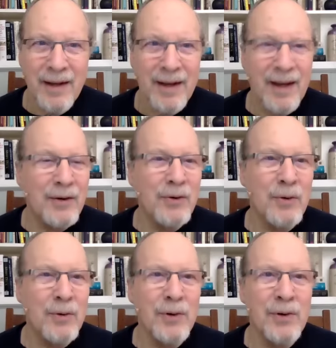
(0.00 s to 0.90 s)
and
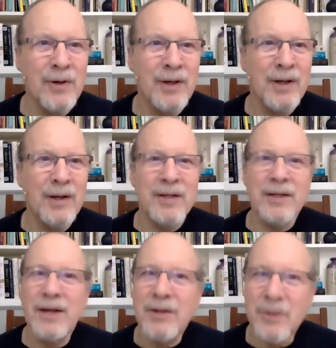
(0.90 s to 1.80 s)
your
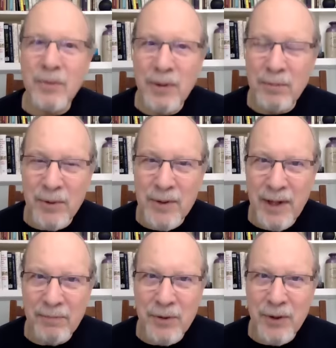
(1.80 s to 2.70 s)
sensory
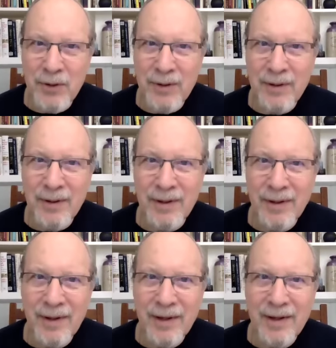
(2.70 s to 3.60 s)
perception
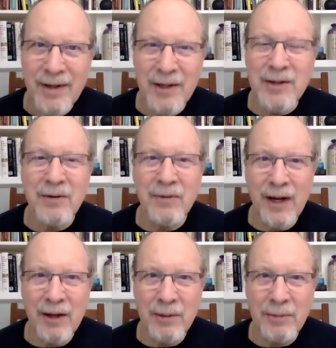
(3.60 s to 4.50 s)
is
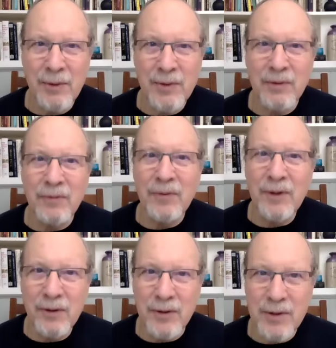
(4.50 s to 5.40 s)
available to feel
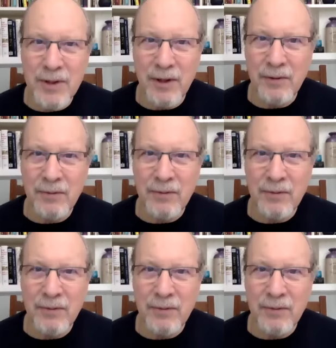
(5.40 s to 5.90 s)
yourself.